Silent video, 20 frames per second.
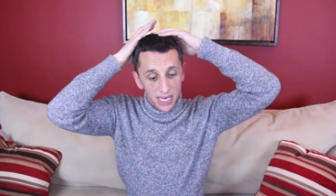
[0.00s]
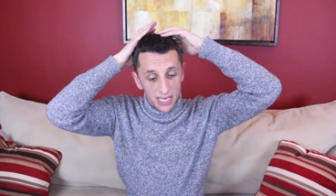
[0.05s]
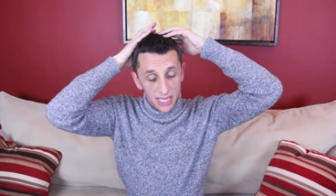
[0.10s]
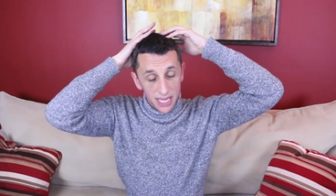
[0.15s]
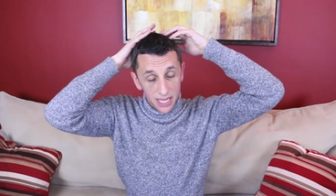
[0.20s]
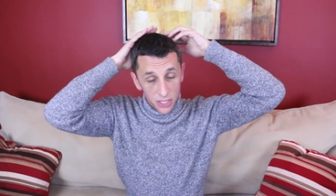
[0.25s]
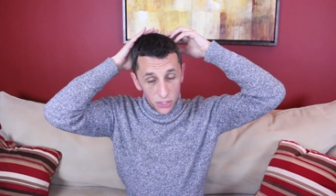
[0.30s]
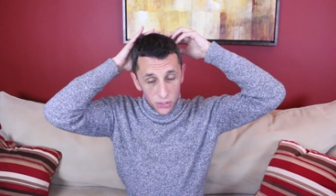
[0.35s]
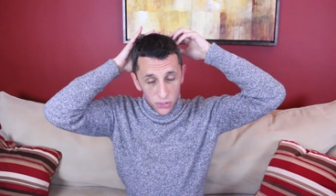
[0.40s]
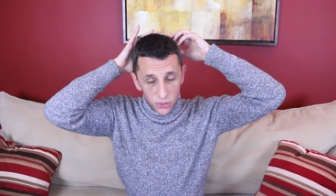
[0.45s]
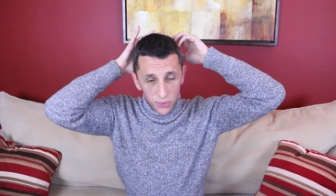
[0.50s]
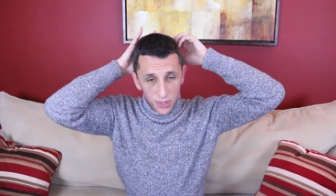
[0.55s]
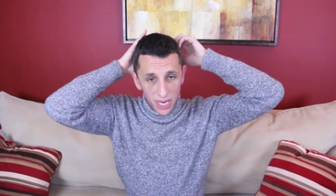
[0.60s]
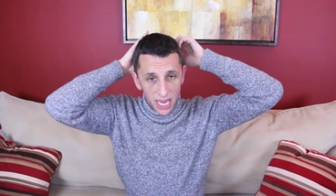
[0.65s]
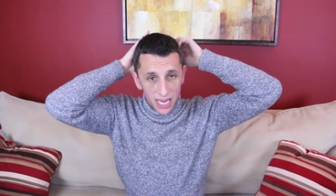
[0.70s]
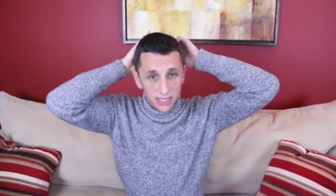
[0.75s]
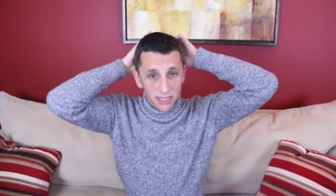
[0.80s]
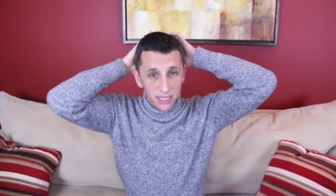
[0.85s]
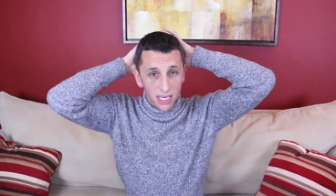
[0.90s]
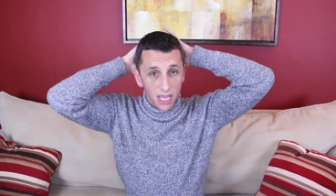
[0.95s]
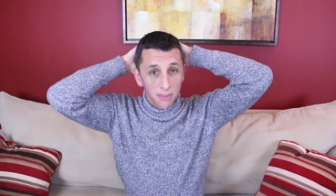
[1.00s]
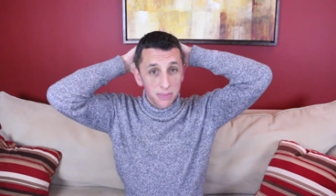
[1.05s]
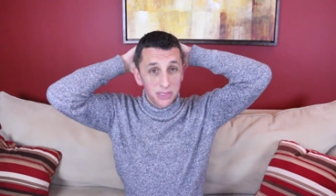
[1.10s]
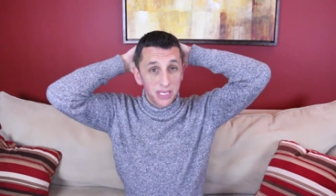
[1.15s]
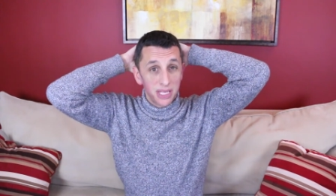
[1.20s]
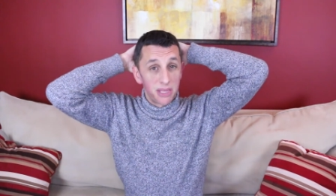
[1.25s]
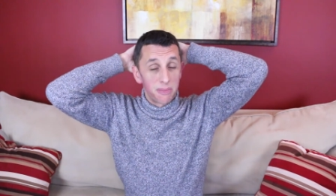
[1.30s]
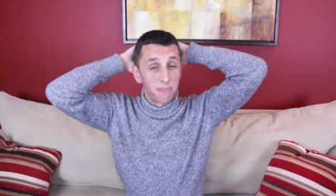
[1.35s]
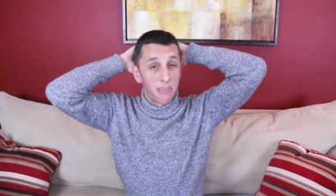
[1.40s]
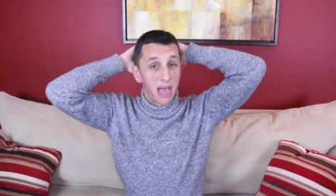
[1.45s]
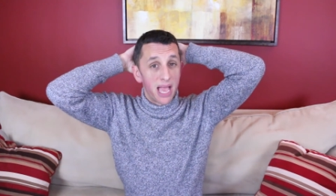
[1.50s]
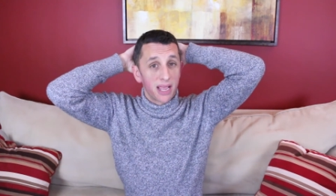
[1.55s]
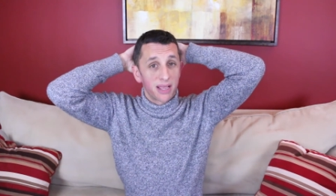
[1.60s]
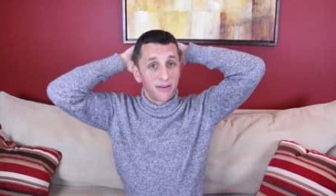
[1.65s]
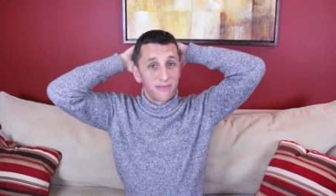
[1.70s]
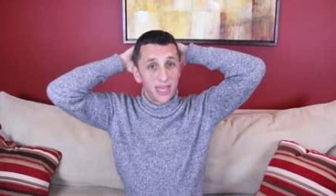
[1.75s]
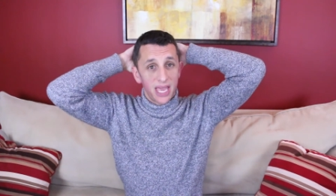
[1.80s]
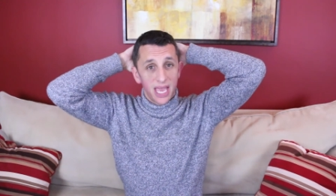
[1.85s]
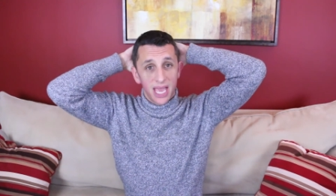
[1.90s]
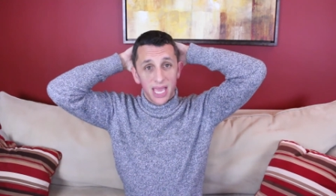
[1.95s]
then the two hands come to the back
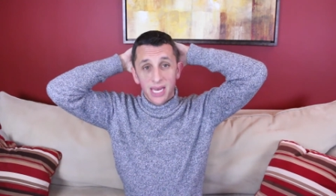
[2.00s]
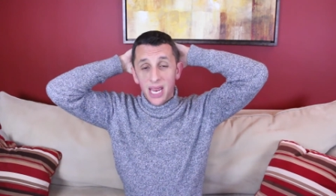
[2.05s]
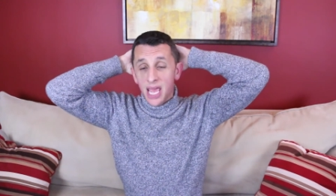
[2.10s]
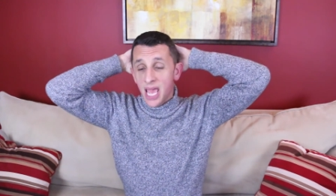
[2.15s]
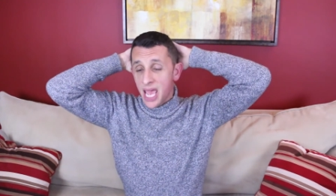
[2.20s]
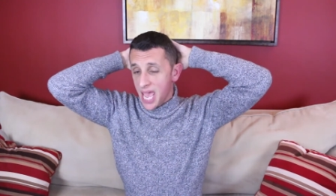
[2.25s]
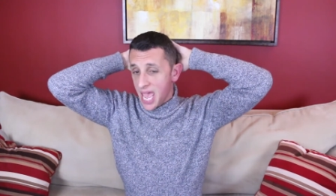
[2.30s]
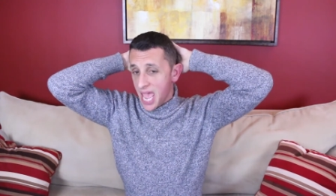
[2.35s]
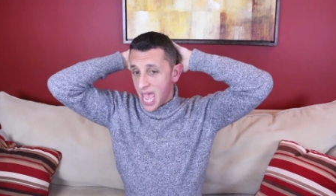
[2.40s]
of the head,